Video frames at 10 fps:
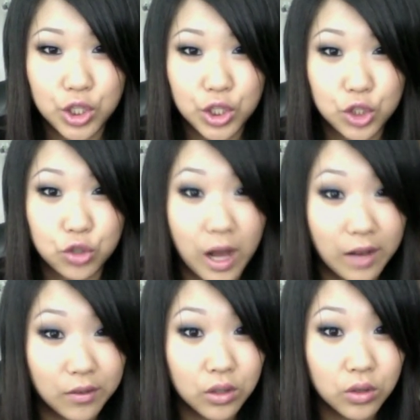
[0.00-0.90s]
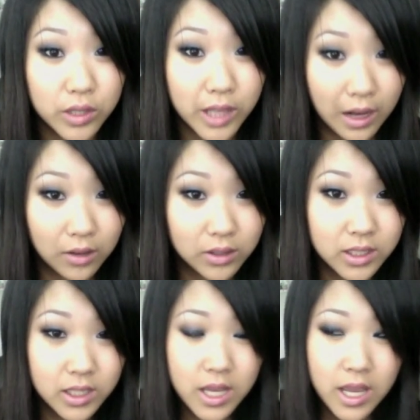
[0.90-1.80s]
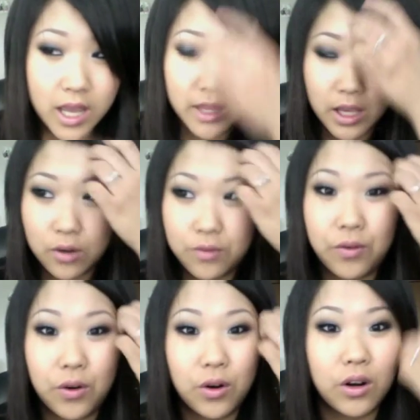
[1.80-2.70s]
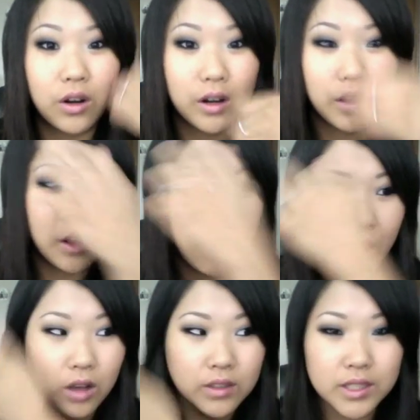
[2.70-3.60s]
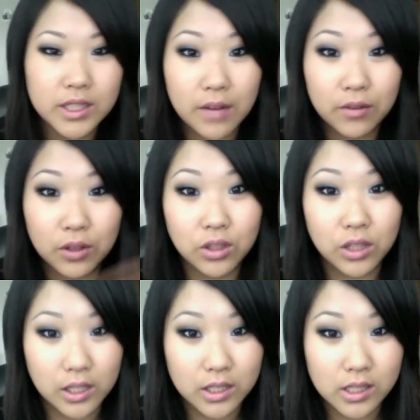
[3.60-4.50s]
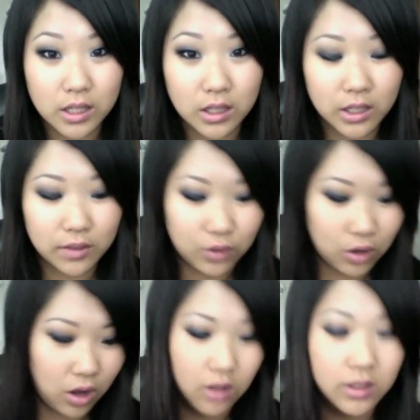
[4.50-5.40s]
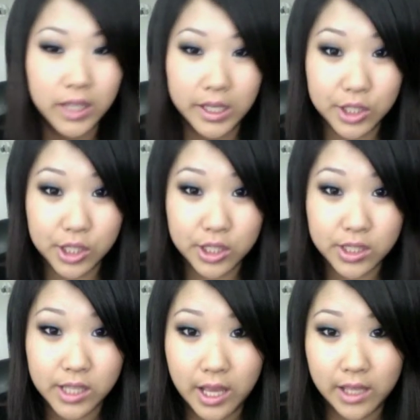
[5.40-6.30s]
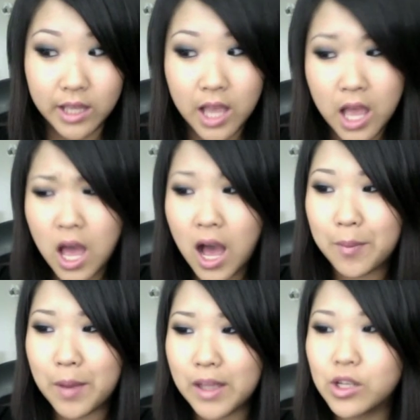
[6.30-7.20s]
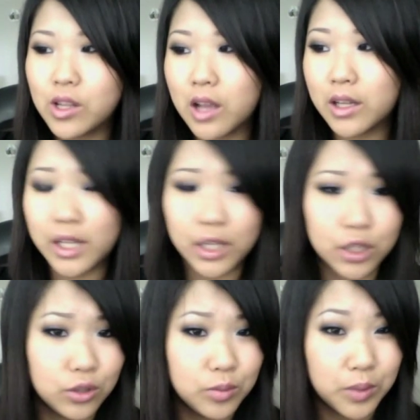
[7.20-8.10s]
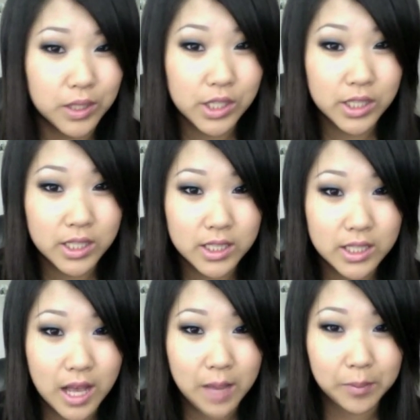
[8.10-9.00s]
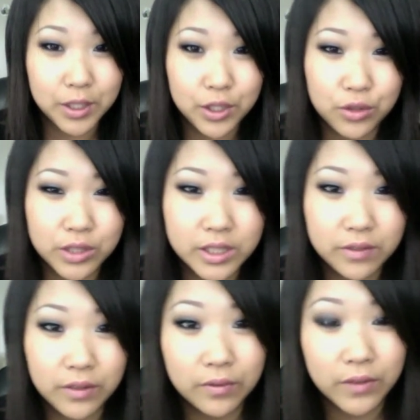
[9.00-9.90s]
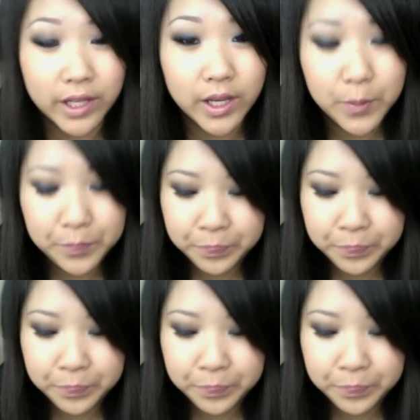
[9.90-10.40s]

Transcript: travel without, and they go for several looks. They're good for all occasions, and I'm actually not going to include brushes because that I'm going to do in a different video.